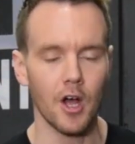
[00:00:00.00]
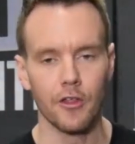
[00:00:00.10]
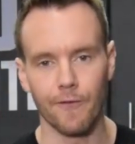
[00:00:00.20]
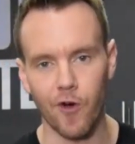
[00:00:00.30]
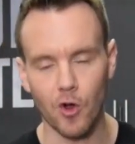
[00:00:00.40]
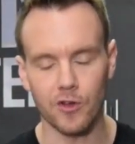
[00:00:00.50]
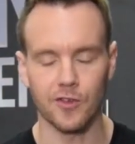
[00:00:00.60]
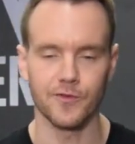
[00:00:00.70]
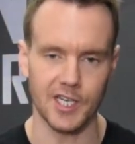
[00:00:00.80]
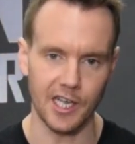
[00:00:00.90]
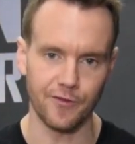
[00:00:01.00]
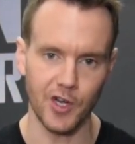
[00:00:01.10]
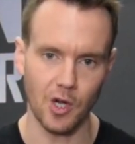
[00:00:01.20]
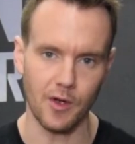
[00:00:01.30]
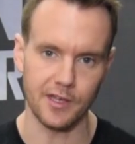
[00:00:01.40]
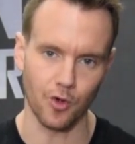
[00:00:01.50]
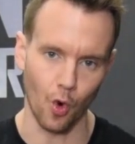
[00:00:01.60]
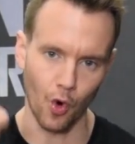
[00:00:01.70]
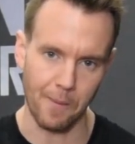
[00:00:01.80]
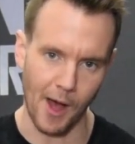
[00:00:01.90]
The focus of today's video is
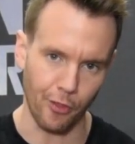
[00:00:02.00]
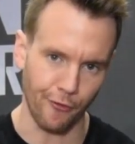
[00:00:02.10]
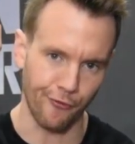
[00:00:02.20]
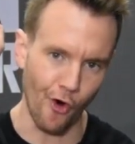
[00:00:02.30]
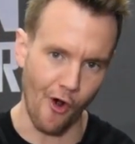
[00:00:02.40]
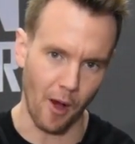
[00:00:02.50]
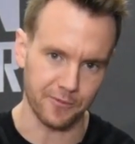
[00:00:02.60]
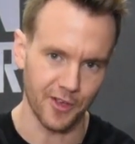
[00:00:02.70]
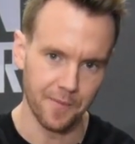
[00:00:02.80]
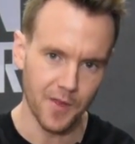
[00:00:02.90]
all about the forearms.